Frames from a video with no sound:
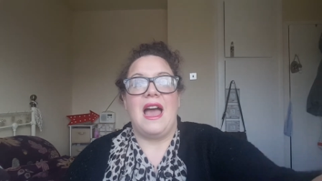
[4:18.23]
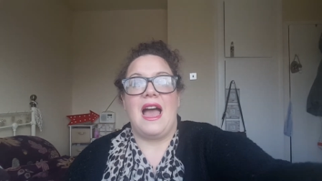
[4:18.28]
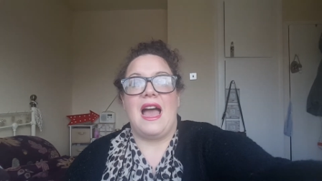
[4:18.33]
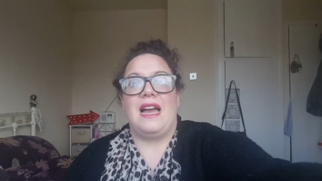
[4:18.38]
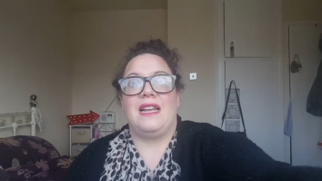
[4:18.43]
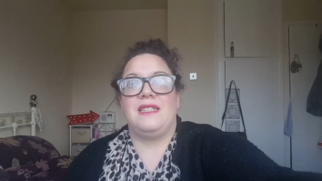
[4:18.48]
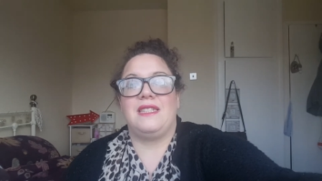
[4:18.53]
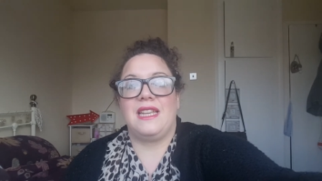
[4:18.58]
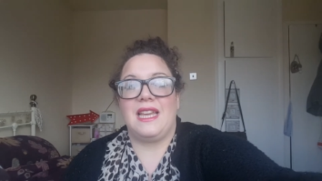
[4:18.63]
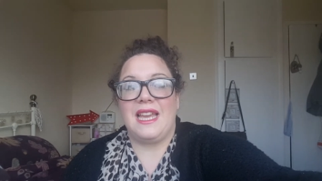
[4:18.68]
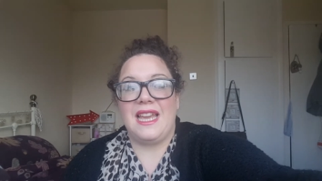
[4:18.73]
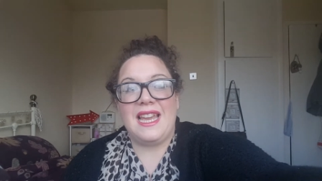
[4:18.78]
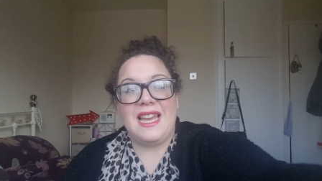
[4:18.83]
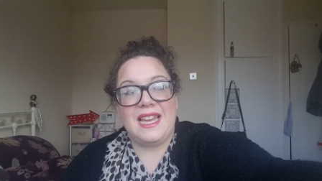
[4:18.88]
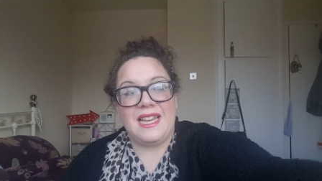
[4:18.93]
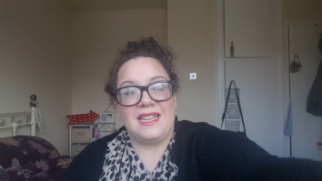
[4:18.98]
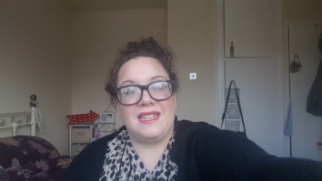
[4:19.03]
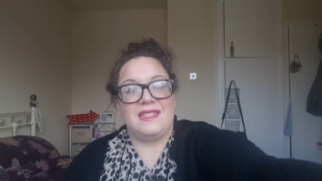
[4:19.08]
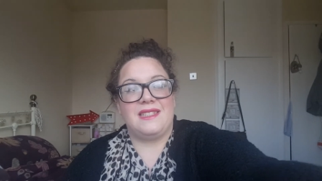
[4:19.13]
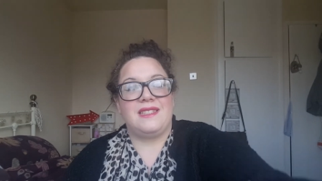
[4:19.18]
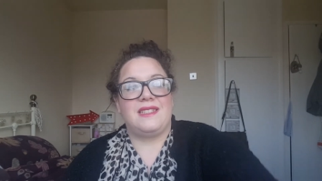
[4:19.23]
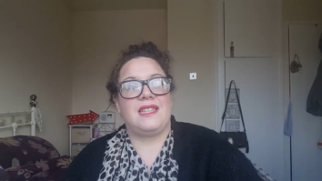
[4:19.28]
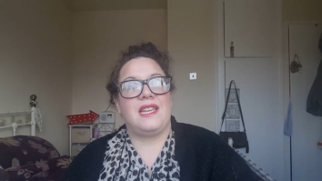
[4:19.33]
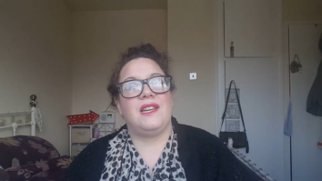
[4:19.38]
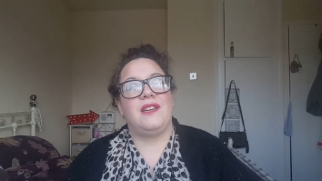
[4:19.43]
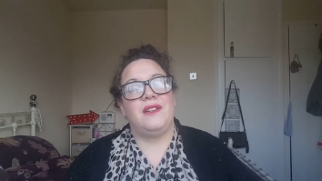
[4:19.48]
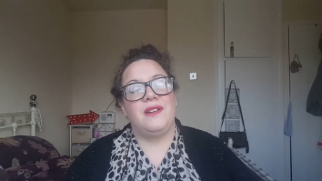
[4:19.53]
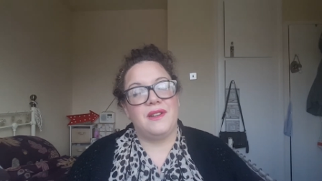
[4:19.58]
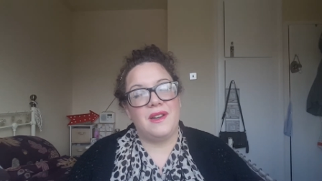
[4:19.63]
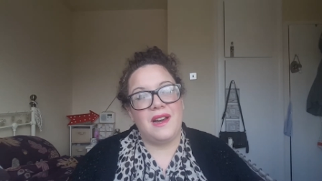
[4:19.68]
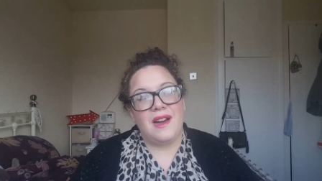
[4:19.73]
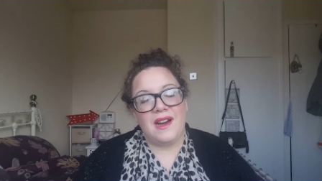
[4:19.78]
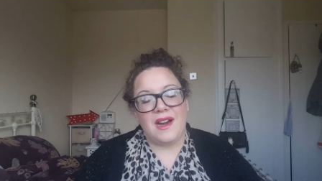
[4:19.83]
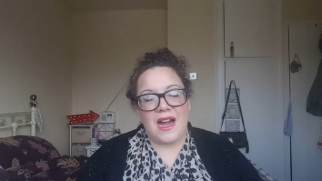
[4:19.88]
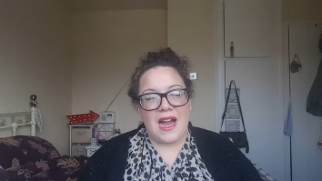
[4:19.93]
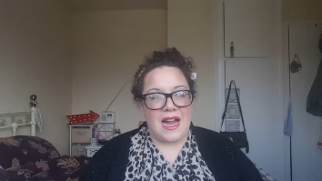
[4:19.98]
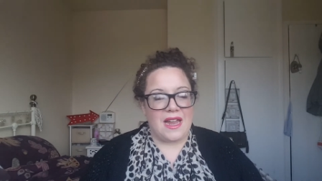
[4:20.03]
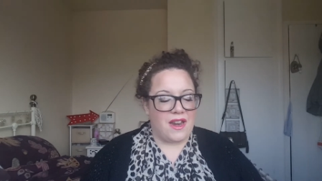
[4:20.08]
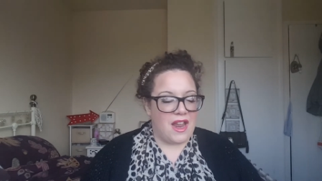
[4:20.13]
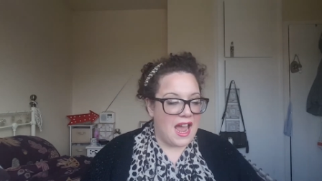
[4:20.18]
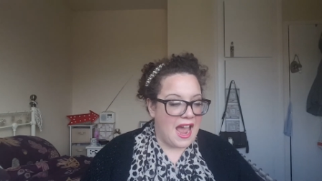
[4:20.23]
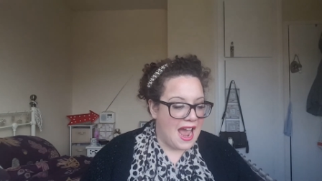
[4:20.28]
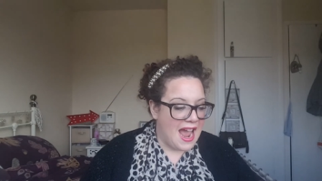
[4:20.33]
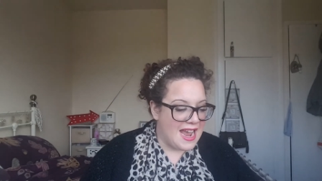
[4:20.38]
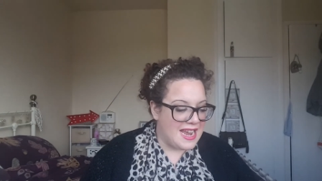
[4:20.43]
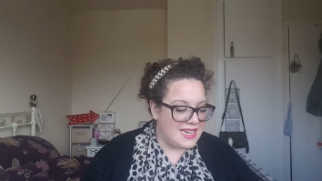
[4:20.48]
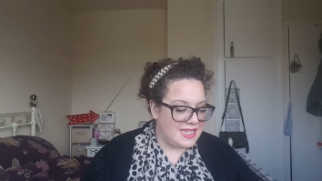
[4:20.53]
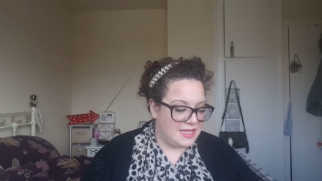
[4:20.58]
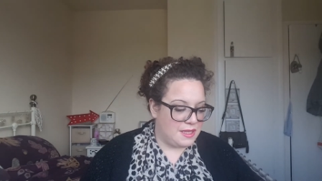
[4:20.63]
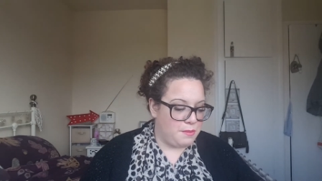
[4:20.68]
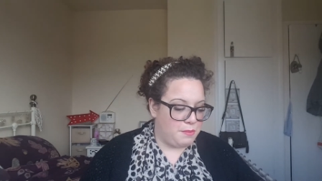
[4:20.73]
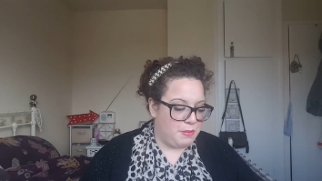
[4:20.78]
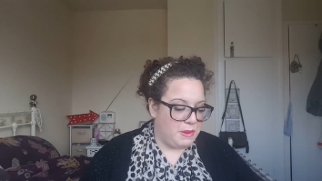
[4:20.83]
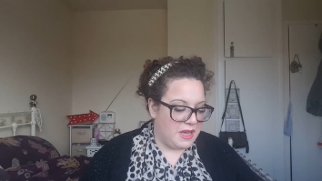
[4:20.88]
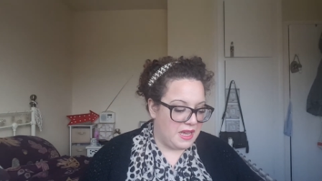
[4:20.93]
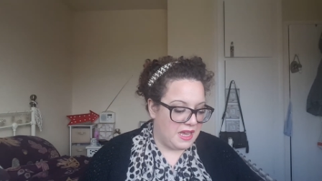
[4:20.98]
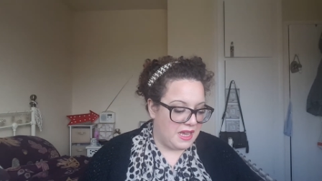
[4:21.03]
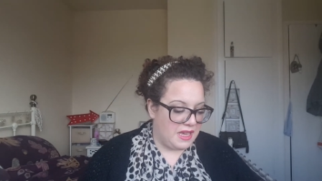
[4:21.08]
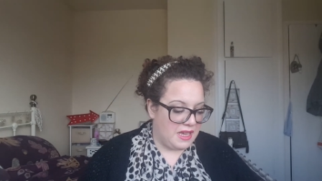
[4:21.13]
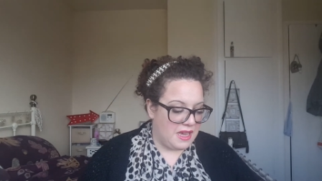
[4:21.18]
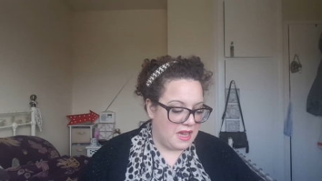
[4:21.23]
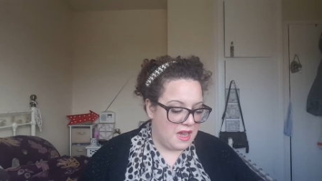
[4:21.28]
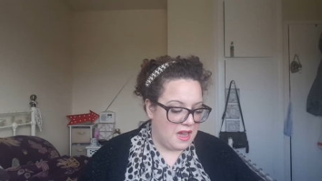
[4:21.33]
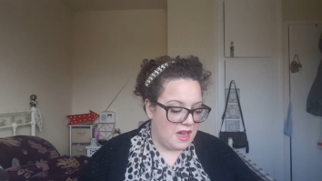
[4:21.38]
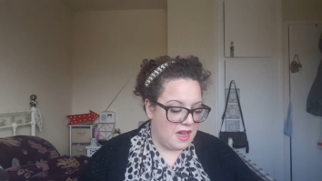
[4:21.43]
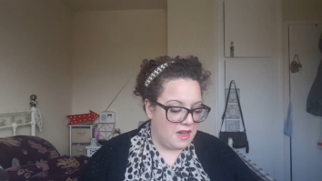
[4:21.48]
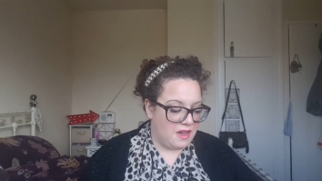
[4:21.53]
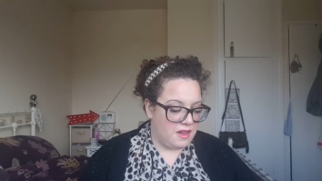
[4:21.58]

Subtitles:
And it is, and I hate to be